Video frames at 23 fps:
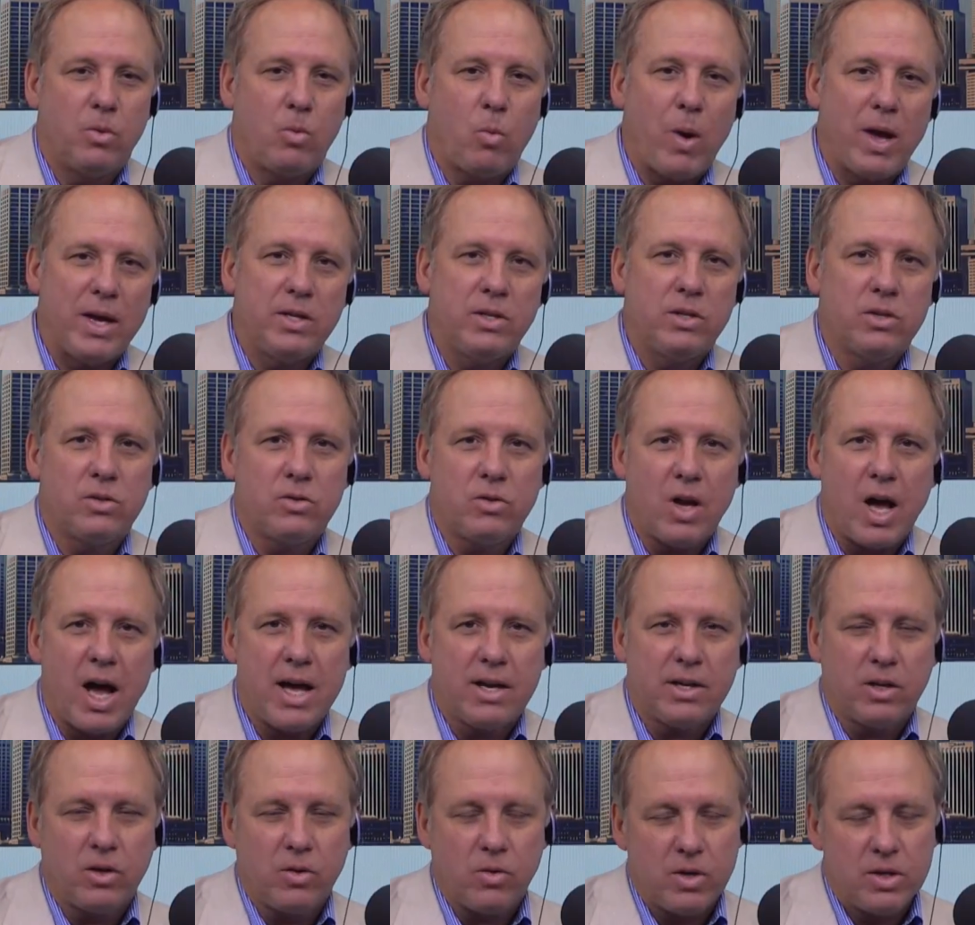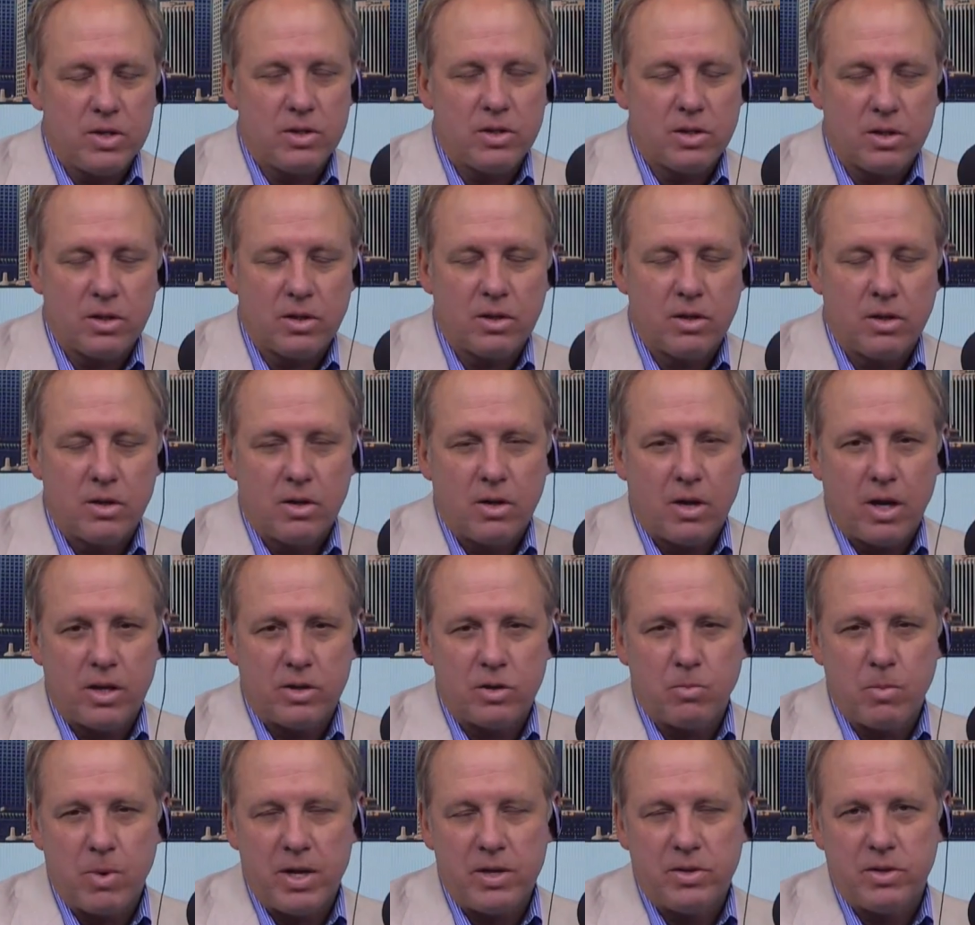wages not increasing as
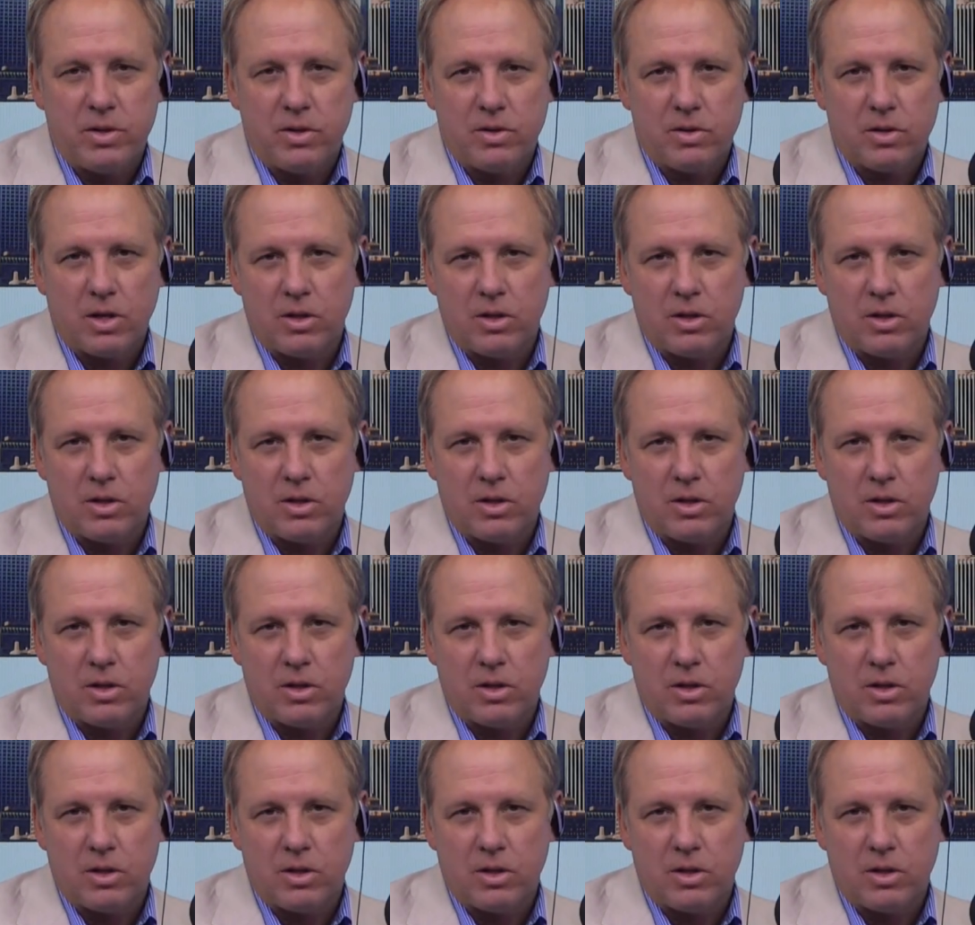much as,